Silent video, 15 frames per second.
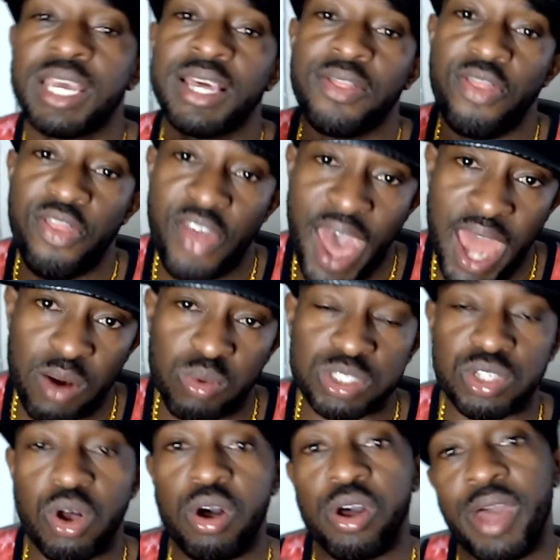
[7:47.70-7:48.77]
That was
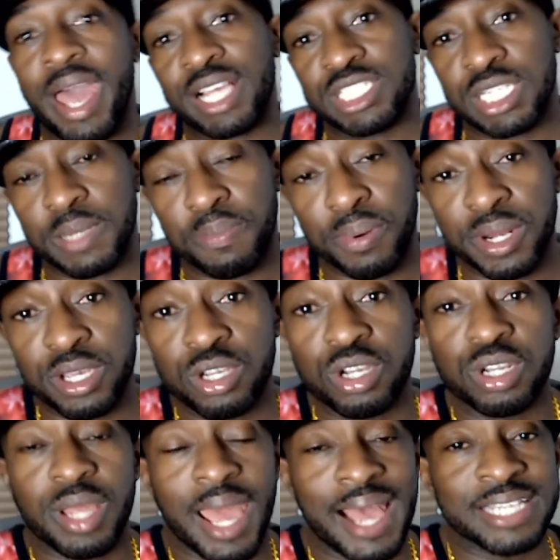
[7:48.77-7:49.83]
actually pretty good
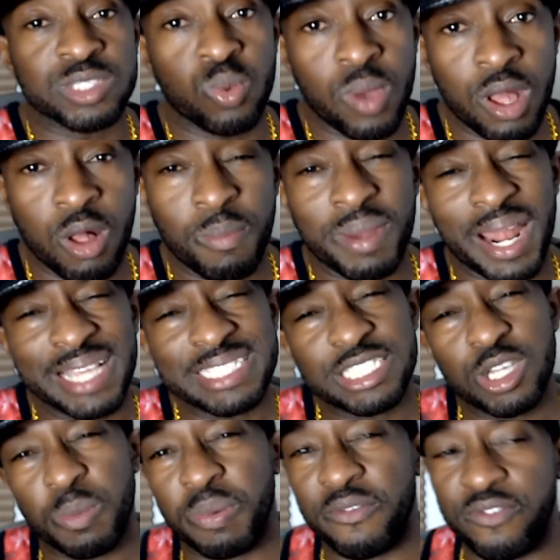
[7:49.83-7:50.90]
as well. But I still
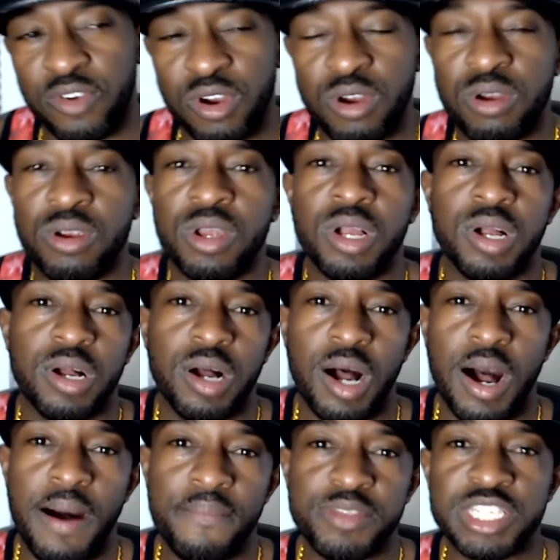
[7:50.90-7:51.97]
prefer
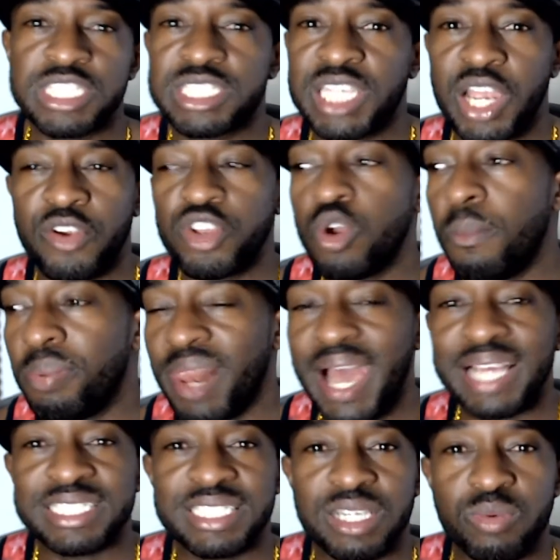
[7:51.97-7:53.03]
the stereo
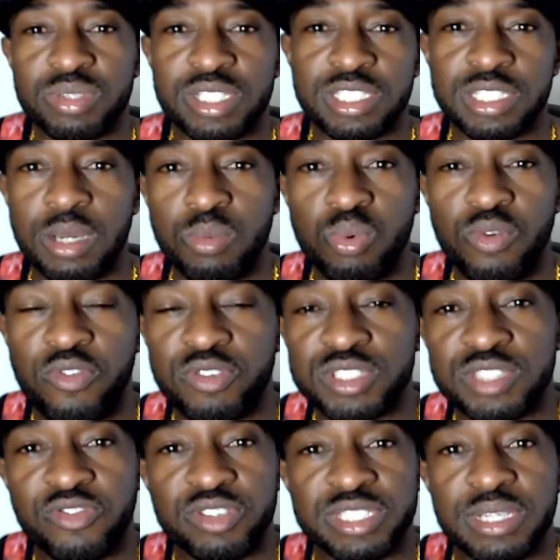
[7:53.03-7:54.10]
blasting with the subwoofers
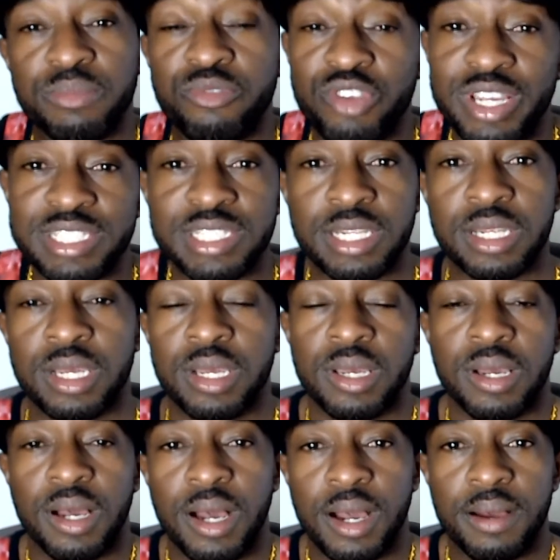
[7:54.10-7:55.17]
for some reason.
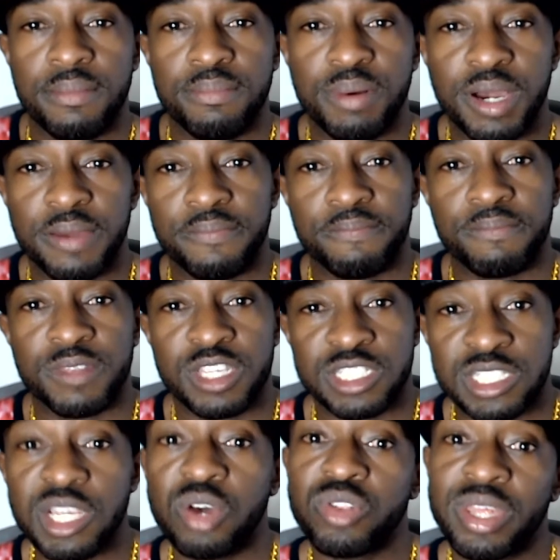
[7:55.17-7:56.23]
But
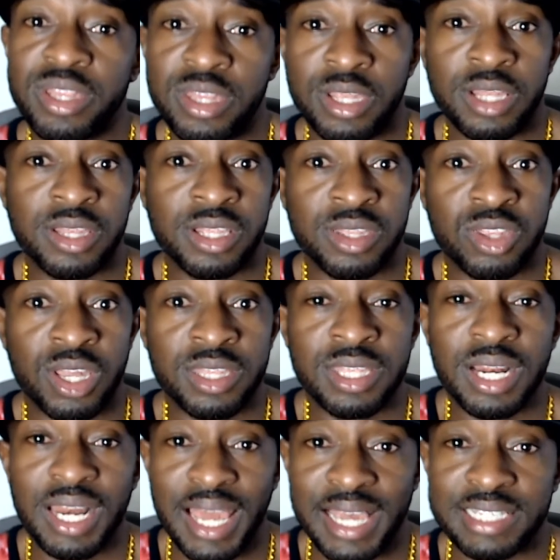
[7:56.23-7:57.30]
still,
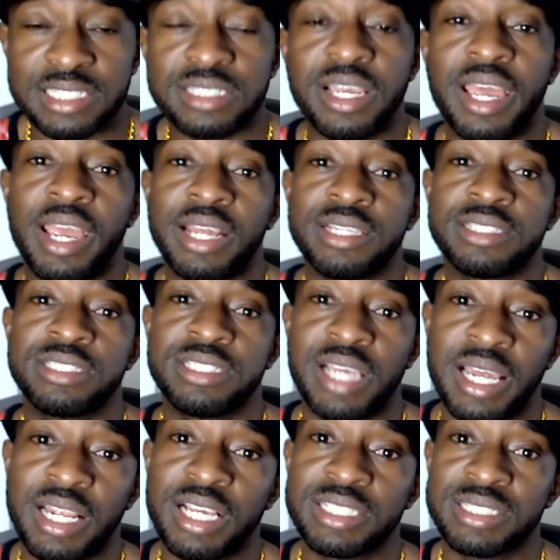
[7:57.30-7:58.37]
nonetheless, the
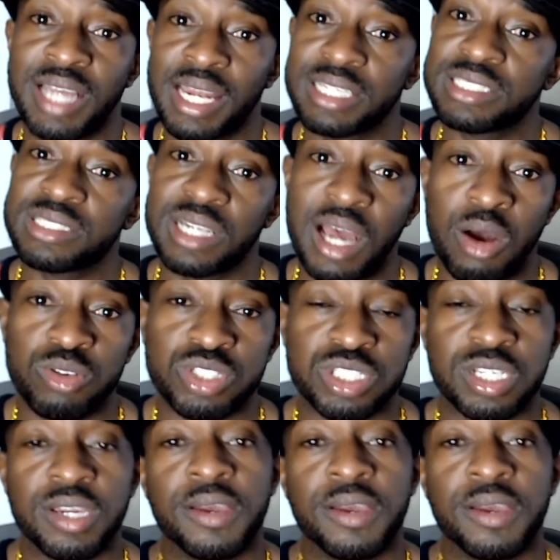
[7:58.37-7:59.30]
headset is not a slouch.